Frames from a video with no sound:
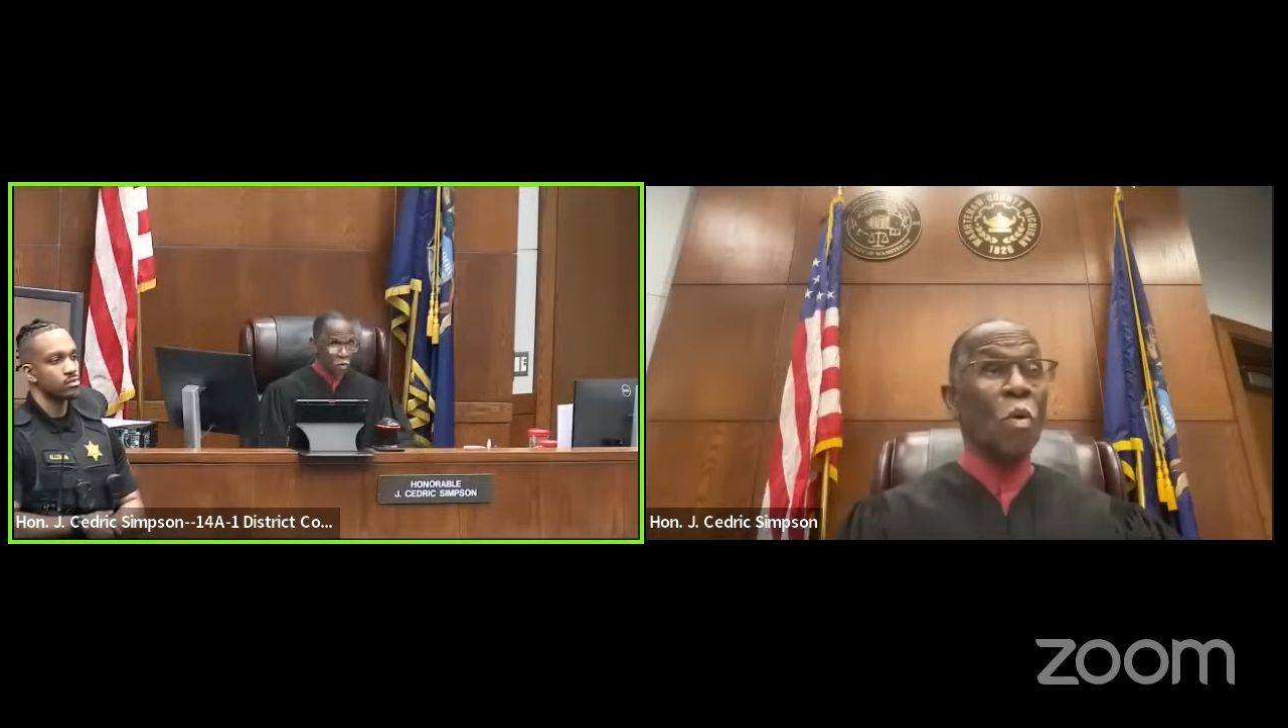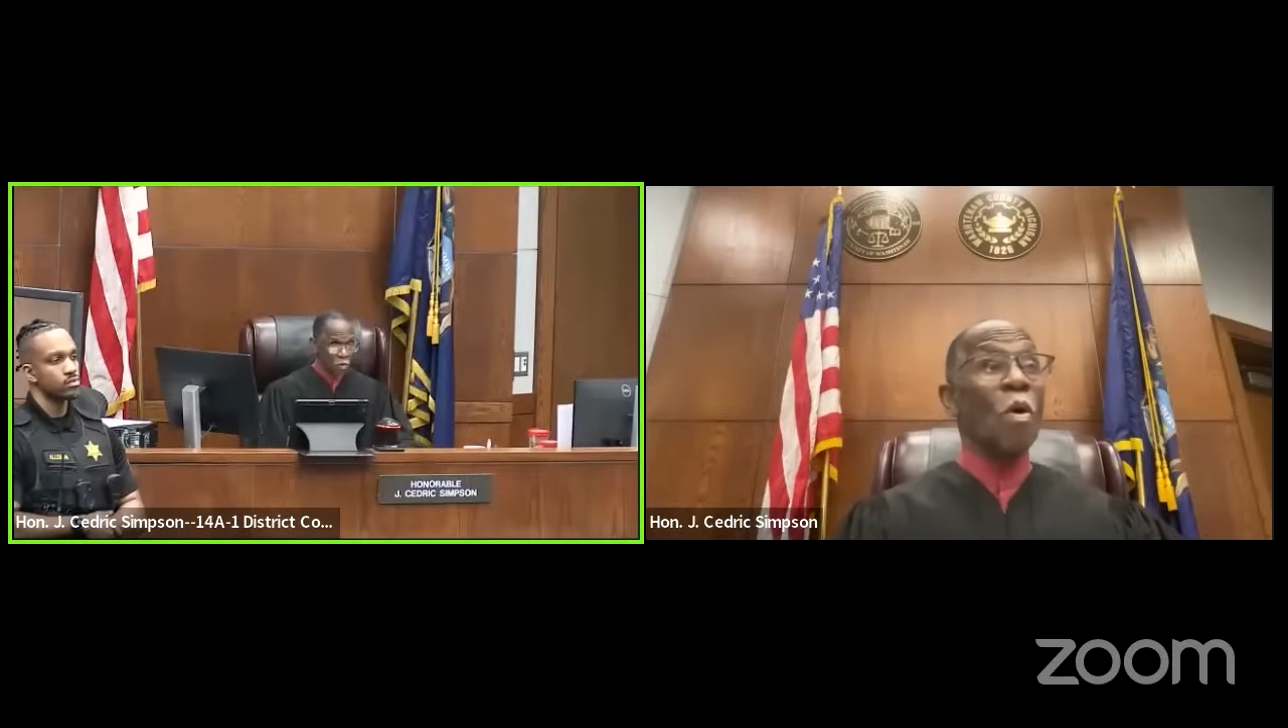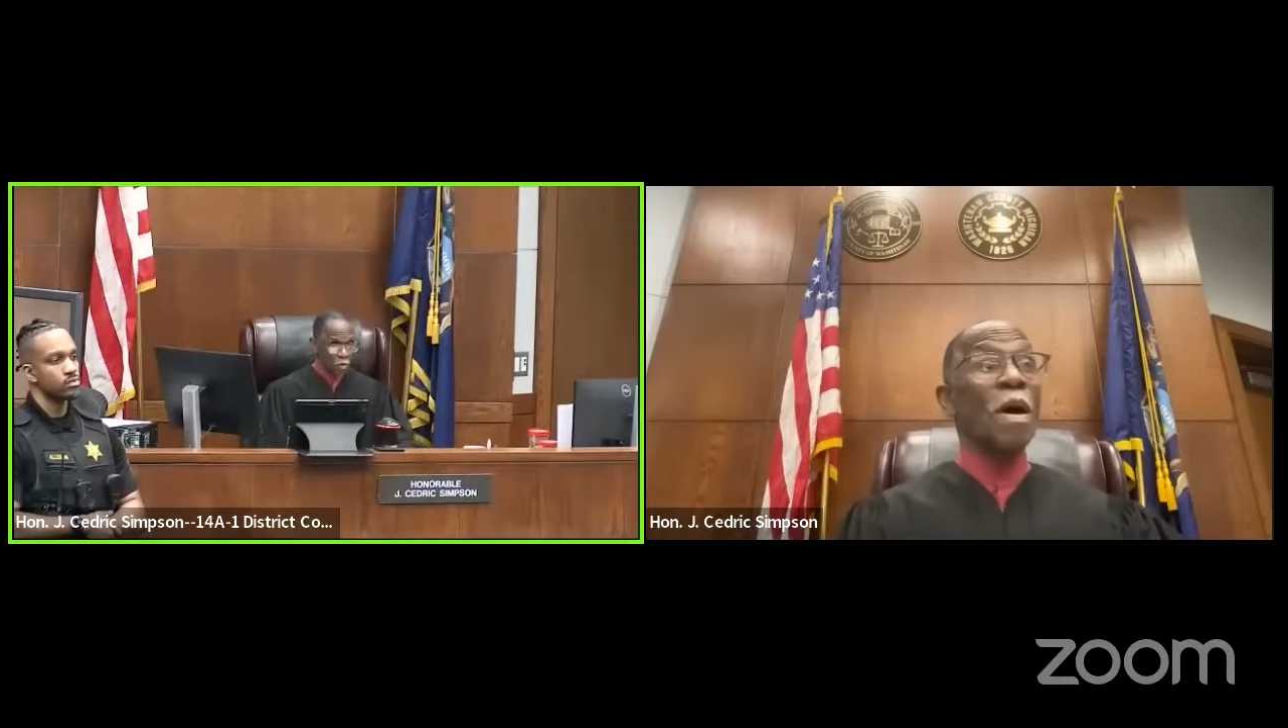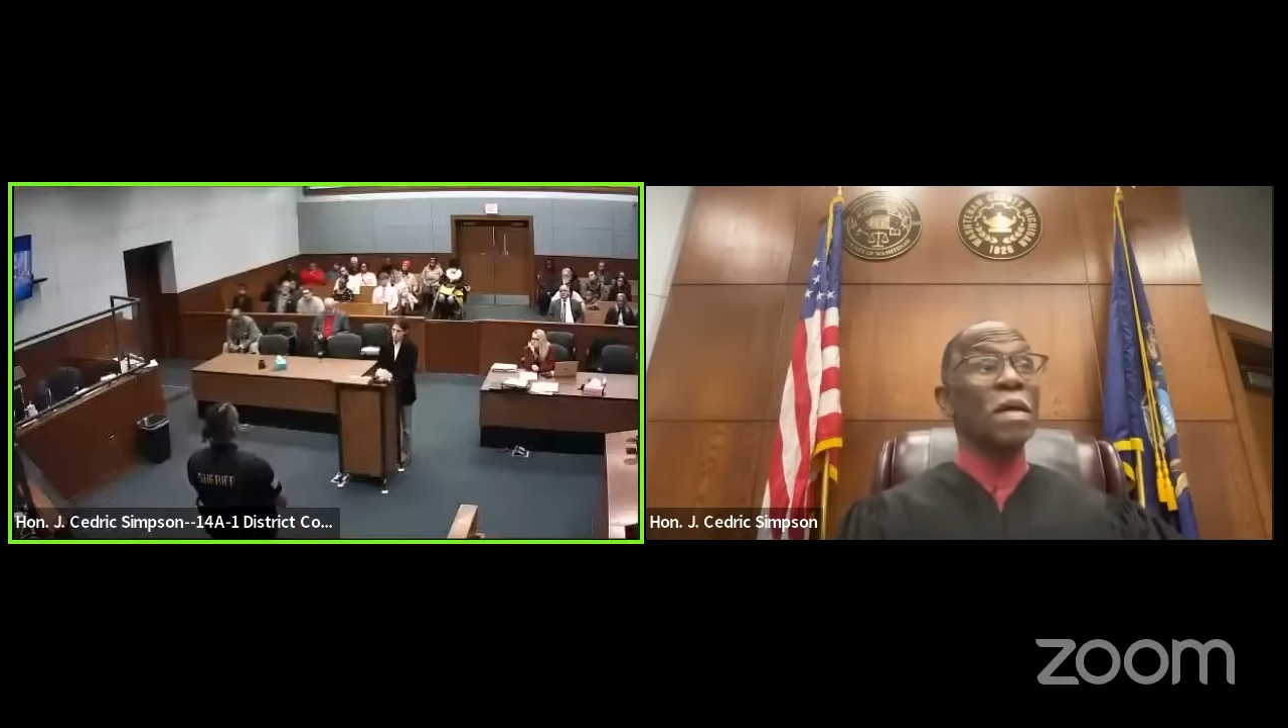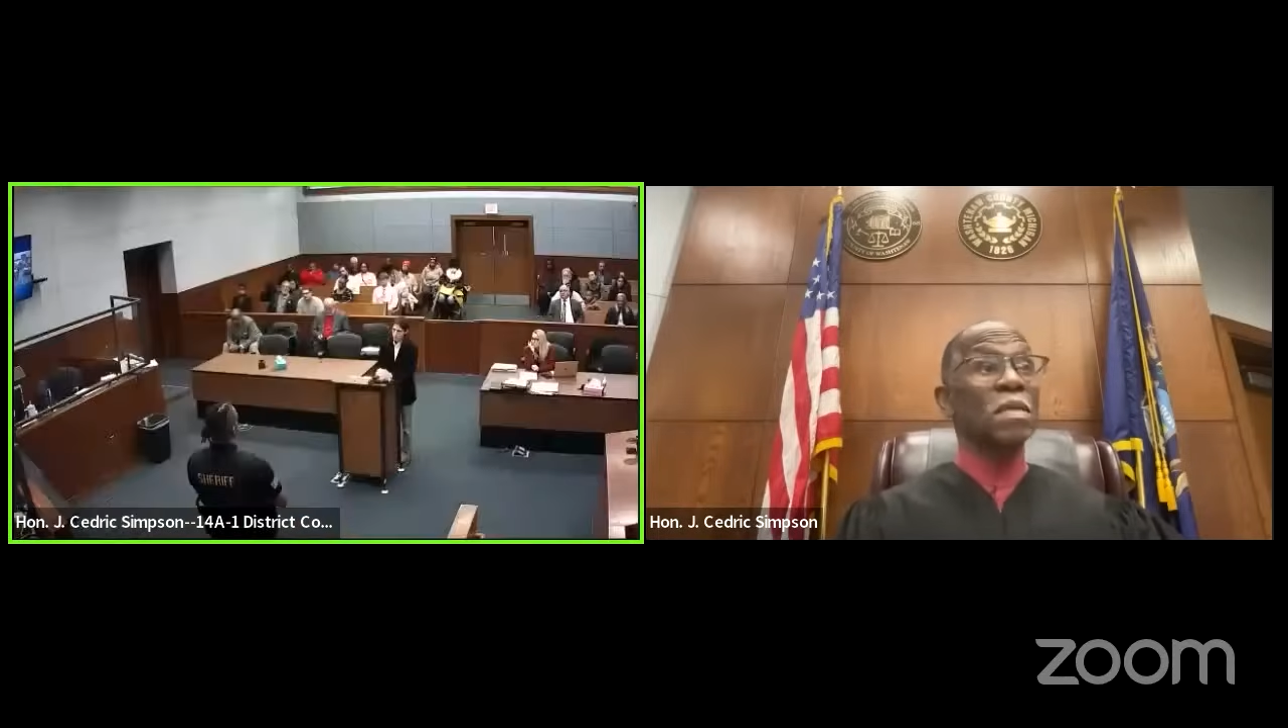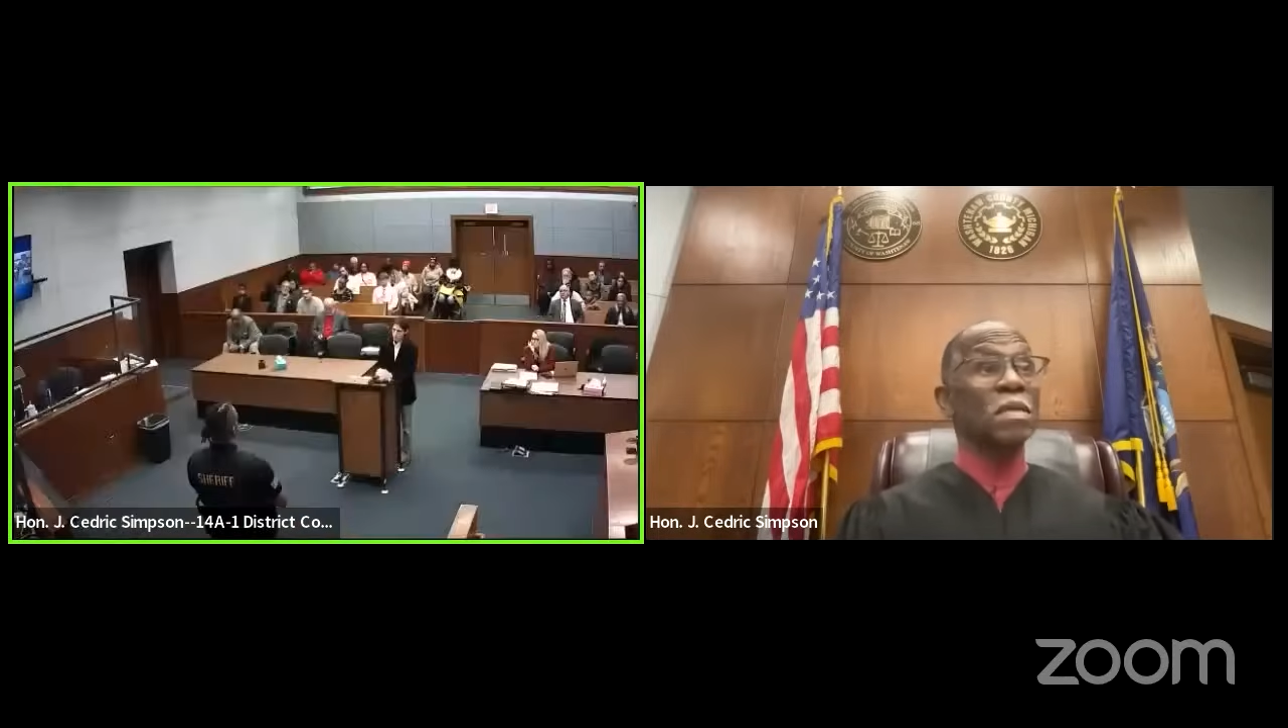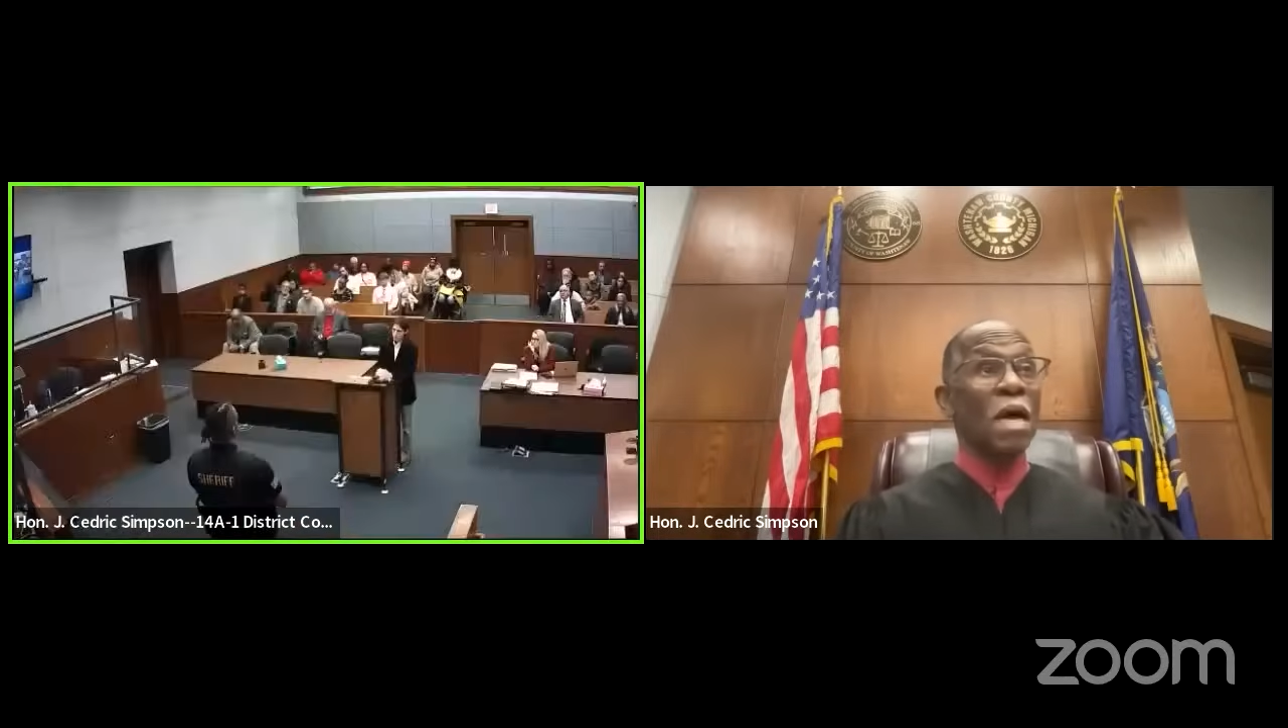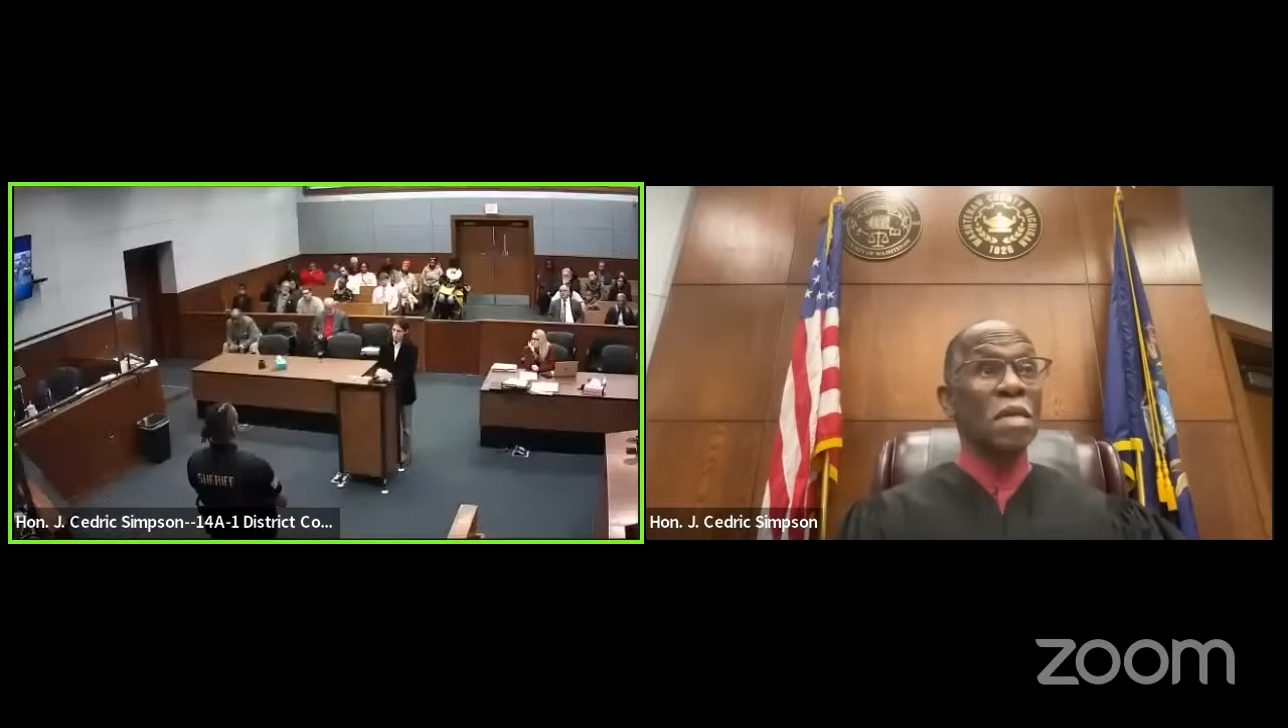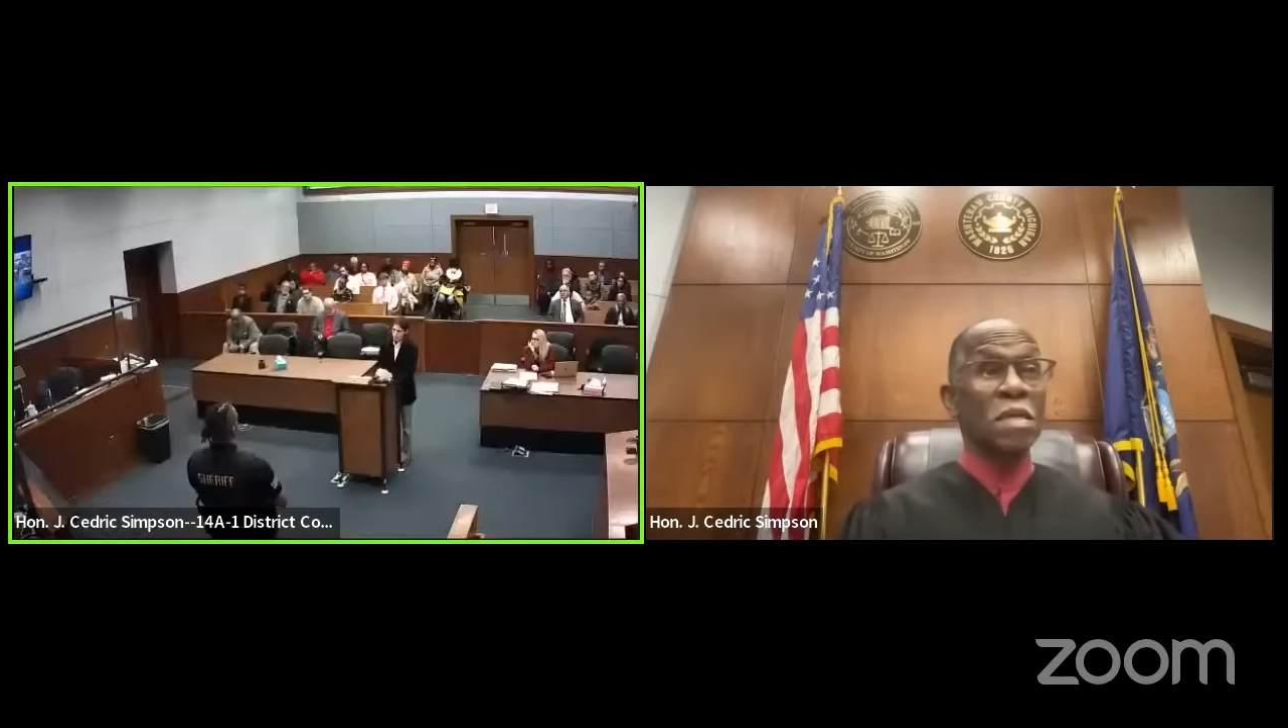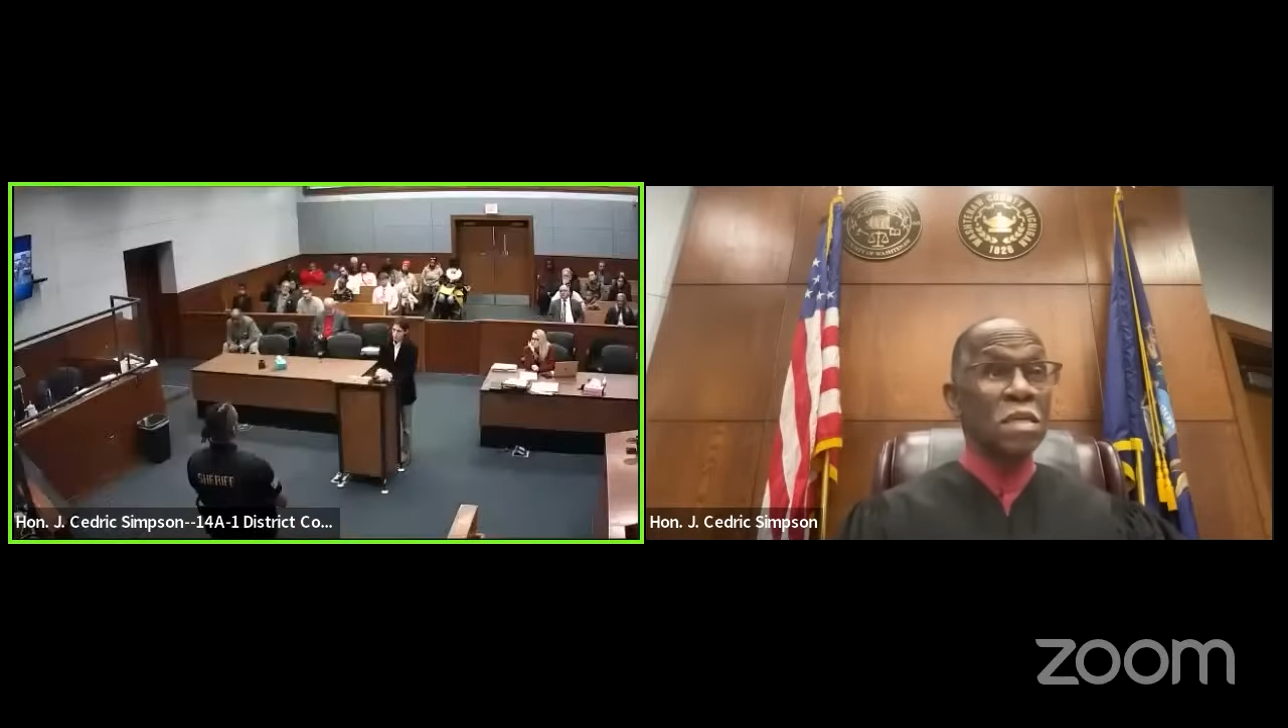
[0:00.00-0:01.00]
Or I can
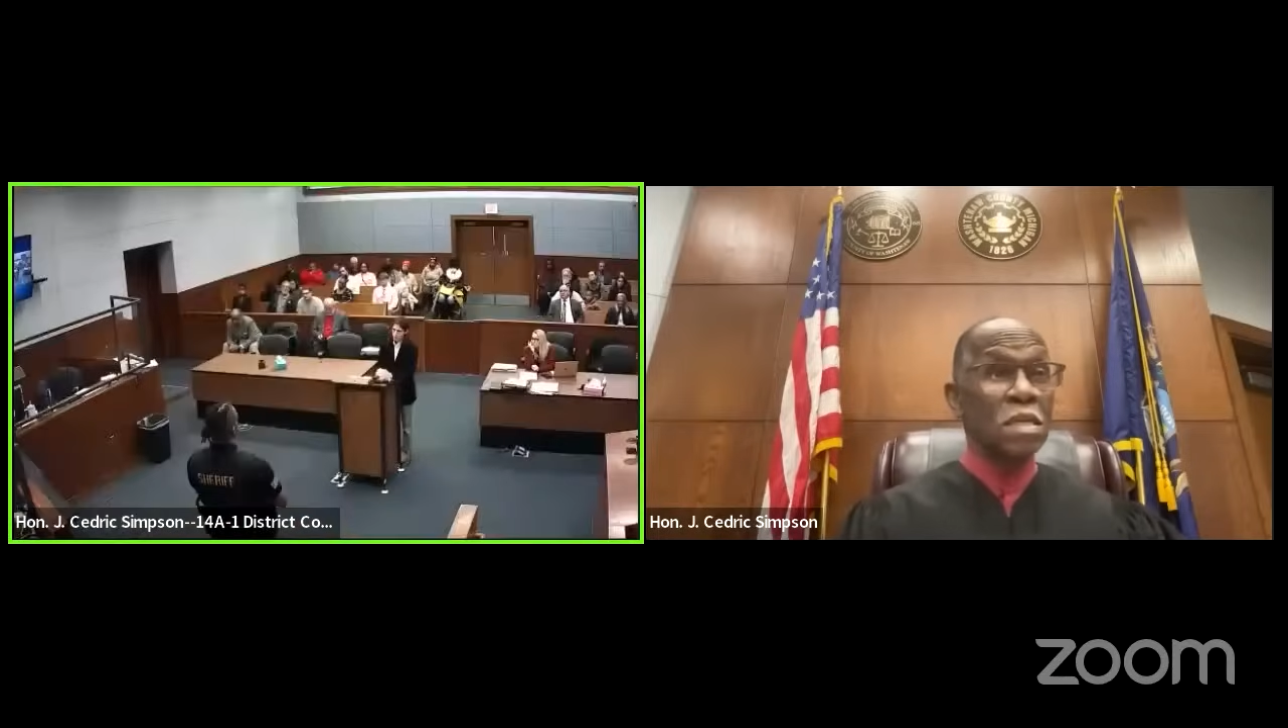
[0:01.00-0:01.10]
sign this